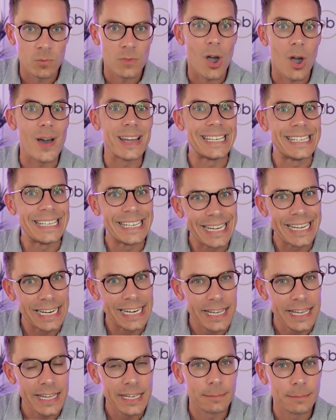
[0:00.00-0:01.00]

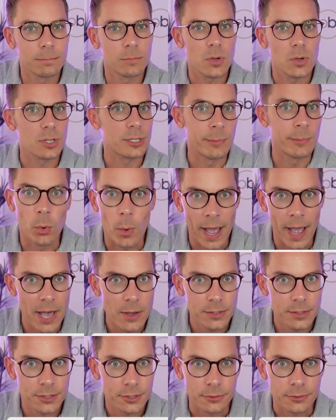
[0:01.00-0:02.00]
Ideally, a small
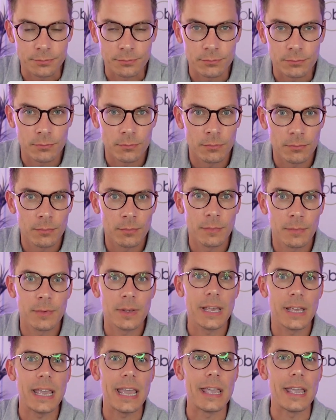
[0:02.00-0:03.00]
house.
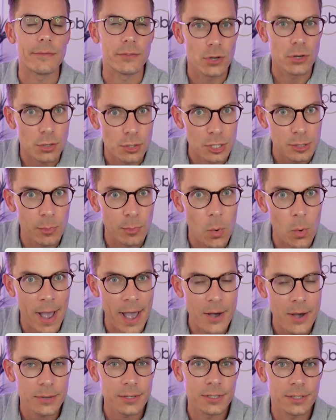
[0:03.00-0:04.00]
If not a small
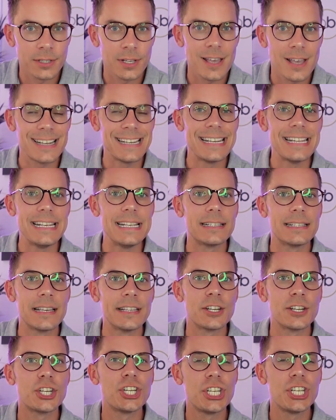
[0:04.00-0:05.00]
house, at least then
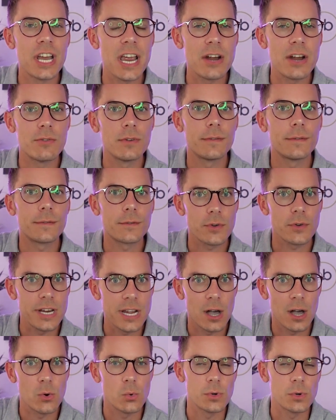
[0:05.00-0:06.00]
a share of
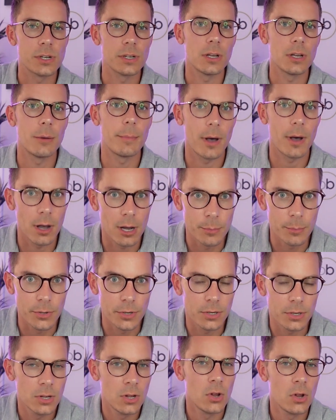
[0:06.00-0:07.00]
freehold apartment
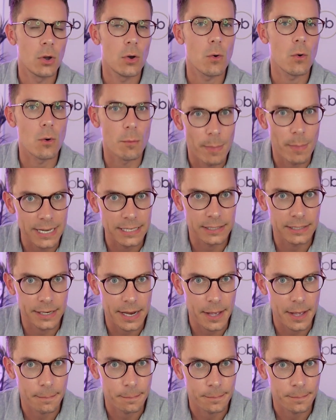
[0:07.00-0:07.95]
or masonette.